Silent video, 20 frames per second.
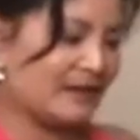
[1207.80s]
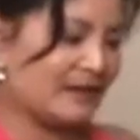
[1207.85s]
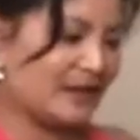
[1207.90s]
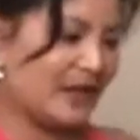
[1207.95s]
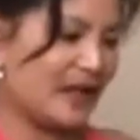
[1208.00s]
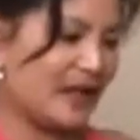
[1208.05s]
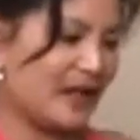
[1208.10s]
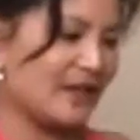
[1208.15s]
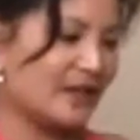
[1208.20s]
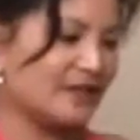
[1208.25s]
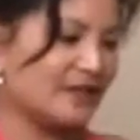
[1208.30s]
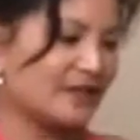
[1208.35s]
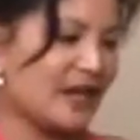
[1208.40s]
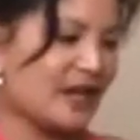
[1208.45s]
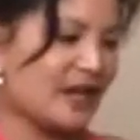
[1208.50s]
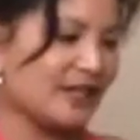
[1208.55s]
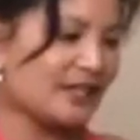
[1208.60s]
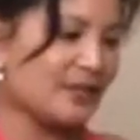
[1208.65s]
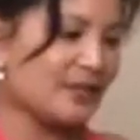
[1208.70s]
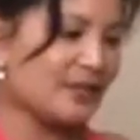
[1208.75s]
And then
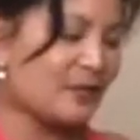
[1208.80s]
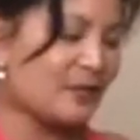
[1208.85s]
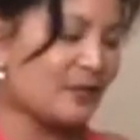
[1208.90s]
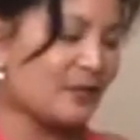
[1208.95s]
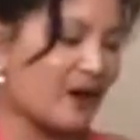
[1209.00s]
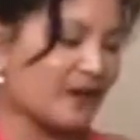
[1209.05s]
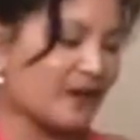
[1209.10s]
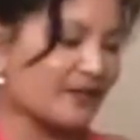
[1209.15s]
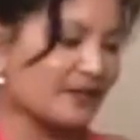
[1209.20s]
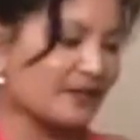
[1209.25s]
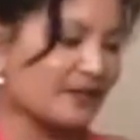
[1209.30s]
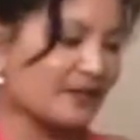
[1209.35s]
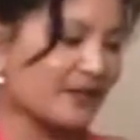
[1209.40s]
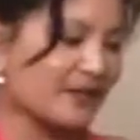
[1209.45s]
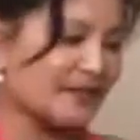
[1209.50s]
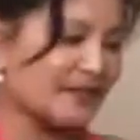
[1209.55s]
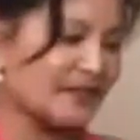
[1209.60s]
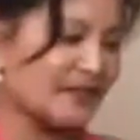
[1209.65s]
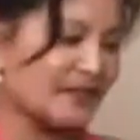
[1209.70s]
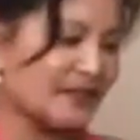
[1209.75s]
tiny rocks side to
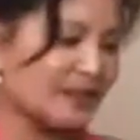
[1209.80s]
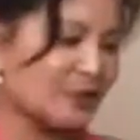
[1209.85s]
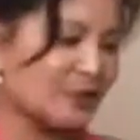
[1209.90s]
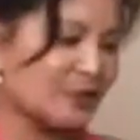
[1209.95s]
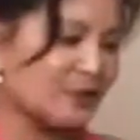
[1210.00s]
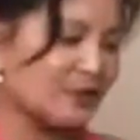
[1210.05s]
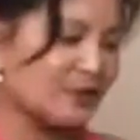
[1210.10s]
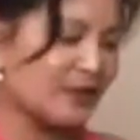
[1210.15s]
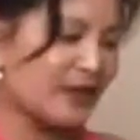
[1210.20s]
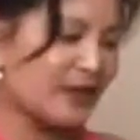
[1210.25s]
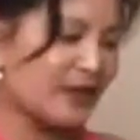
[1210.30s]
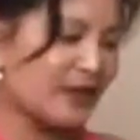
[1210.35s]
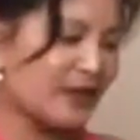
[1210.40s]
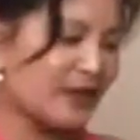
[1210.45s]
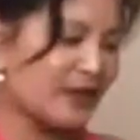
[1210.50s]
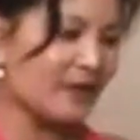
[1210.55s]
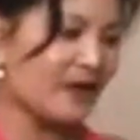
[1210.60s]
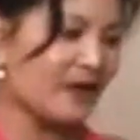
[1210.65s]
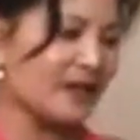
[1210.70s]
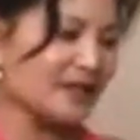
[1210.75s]
side over that sore
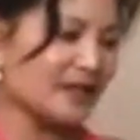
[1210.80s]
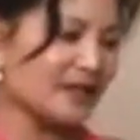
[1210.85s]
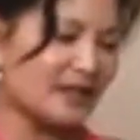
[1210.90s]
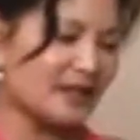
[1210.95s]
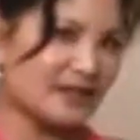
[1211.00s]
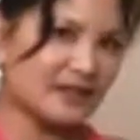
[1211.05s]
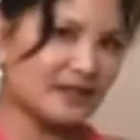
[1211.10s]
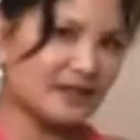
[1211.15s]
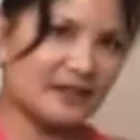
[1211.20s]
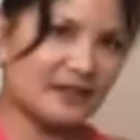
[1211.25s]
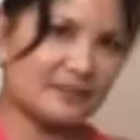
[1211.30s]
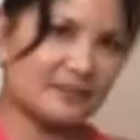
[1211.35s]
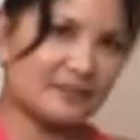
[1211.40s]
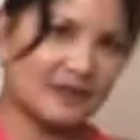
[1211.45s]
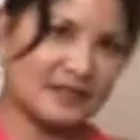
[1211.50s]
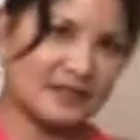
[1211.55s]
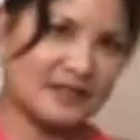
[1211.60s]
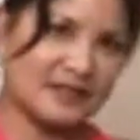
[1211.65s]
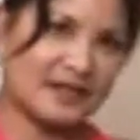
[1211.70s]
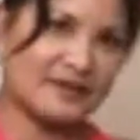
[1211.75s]
spot, and then up
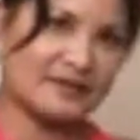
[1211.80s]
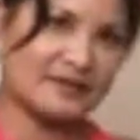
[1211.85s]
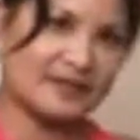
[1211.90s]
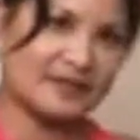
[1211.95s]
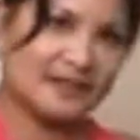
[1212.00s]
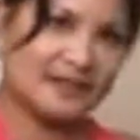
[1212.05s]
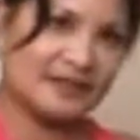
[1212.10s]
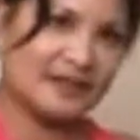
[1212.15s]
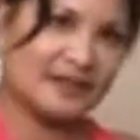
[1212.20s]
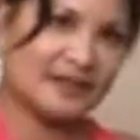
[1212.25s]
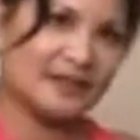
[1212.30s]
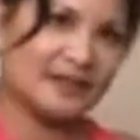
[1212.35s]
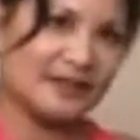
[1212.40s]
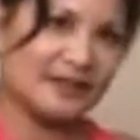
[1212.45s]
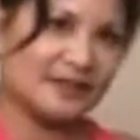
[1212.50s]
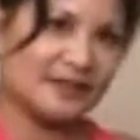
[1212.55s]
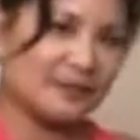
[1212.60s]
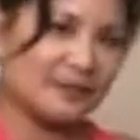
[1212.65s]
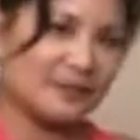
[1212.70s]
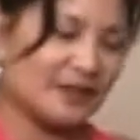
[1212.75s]
and down.
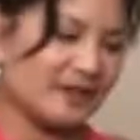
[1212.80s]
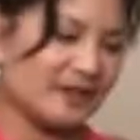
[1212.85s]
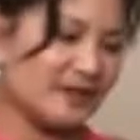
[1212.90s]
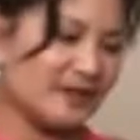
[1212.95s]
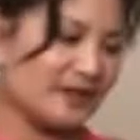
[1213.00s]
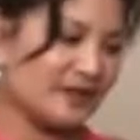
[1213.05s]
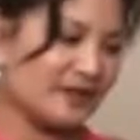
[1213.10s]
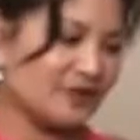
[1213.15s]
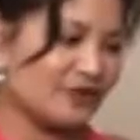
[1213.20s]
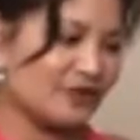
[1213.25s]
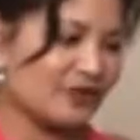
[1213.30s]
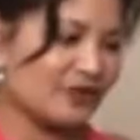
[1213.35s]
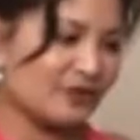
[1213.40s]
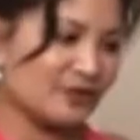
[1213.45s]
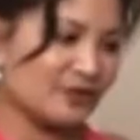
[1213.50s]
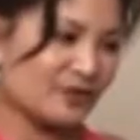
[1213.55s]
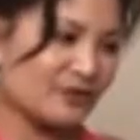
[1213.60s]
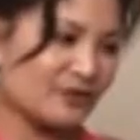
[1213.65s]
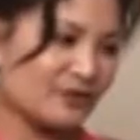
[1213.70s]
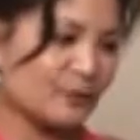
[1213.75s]
So basically, you're just
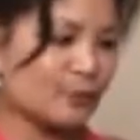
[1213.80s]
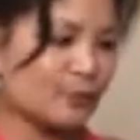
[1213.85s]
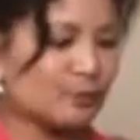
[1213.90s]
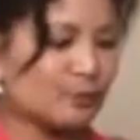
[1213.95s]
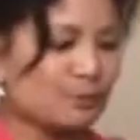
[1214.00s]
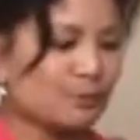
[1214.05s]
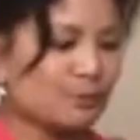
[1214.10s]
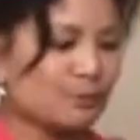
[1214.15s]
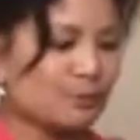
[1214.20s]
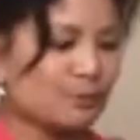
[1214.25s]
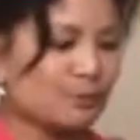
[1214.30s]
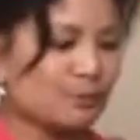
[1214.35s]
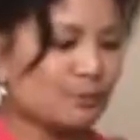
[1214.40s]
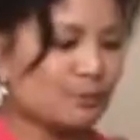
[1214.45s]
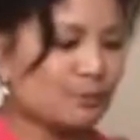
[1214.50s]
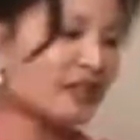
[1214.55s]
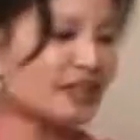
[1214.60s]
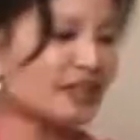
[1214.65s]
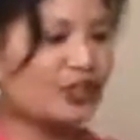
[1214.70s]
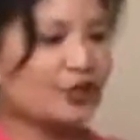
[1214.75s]
sort of
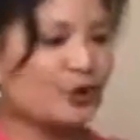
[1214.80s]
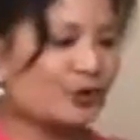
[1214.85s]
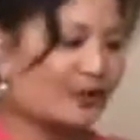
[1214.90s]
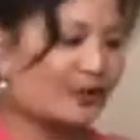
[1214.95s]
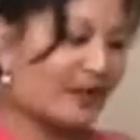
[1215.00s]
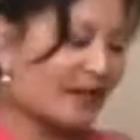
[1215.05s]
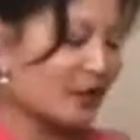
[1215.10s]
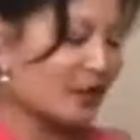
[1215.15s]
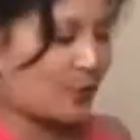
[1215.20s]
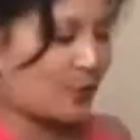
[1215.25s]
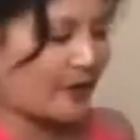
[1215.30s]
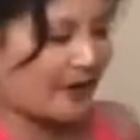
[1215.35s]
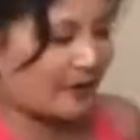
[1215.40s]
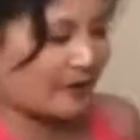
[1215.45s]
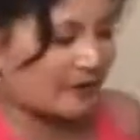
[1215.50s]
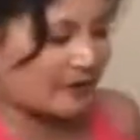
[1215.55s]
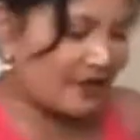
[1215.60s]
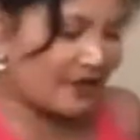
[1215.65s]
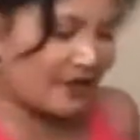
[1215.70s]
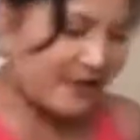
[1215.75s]
wiggling your leg around
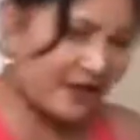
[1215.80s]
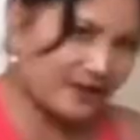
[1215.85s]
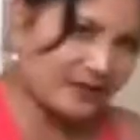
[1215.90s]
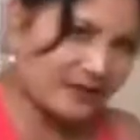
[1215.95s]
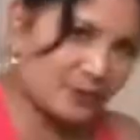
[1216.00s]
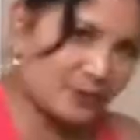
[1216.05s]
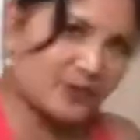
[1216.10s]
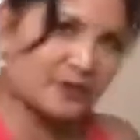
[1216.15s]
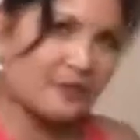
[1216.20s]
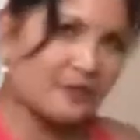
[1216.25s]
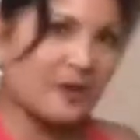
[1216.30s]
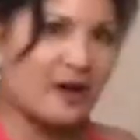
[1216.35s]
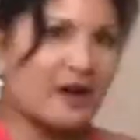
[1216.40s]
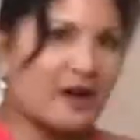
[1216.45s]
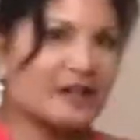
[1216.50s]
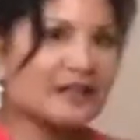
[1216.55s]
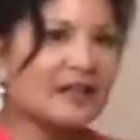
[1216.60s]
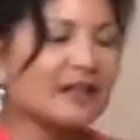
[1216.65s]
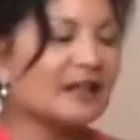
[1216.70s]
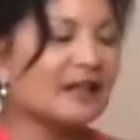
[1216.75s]
on that sore spot.
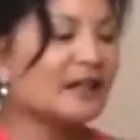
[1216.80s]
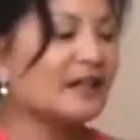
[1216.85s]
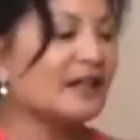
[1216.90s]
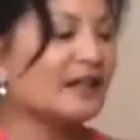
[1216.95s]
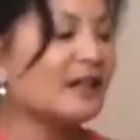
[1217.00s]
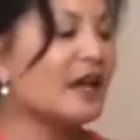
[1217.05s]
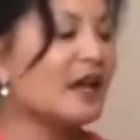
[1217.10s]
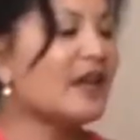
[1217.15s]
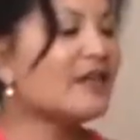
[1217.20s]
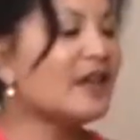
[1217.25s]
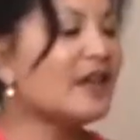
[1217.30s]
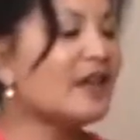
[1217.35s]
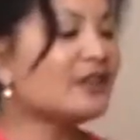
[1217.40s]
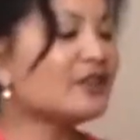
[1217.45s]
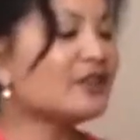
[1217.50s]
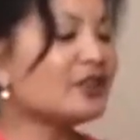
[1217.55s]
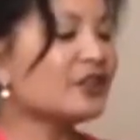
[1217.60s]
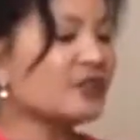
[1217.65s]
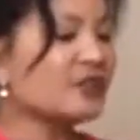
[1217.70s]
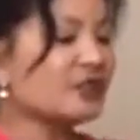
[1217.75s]
And then you're
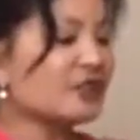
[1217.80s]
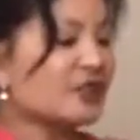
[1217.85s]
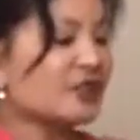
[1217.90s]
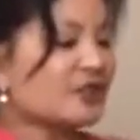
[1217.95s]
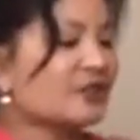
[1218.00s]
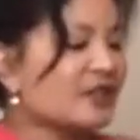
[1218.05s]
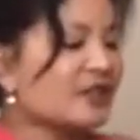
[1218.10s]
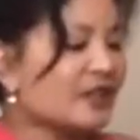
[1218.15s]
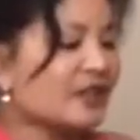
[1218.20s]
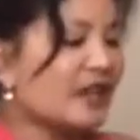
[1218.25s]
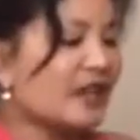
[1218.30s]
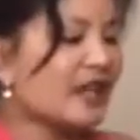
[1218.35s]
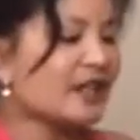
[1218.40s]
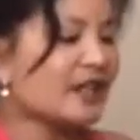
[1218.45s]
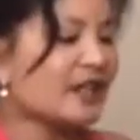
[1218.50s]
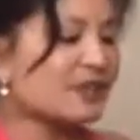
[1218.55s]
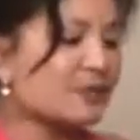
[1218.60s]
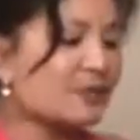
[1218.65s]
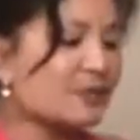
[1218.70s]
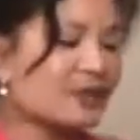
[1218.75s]
going to go to the next
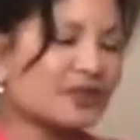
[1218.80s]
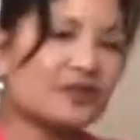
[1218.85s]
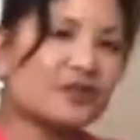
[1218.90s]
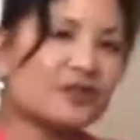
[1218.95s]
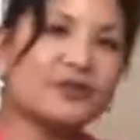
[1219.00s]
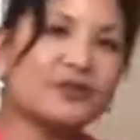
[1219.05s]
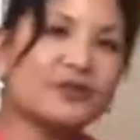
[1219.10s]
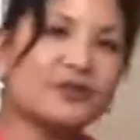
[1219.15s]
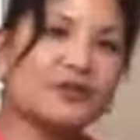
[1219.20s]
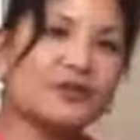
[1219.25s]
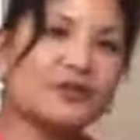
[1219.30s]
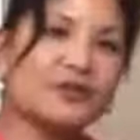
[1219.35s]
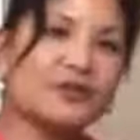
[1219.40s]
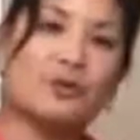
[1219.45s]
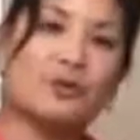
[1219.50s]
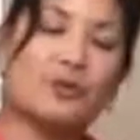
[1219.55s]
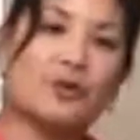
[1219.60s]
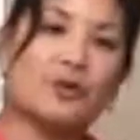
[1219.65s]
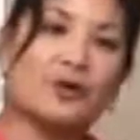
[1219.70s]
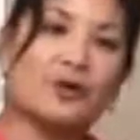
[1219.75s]
one. So if you have no
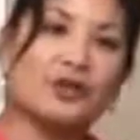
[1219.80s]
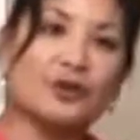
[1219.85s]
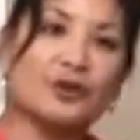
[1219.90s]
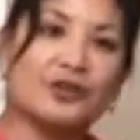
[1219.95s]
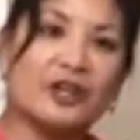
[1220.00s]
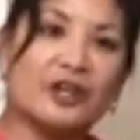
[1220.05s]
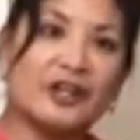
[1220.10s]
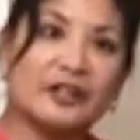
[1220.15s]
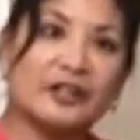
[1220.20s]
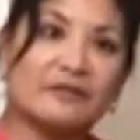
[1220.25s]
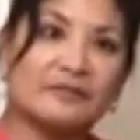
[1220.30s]
more, you're done.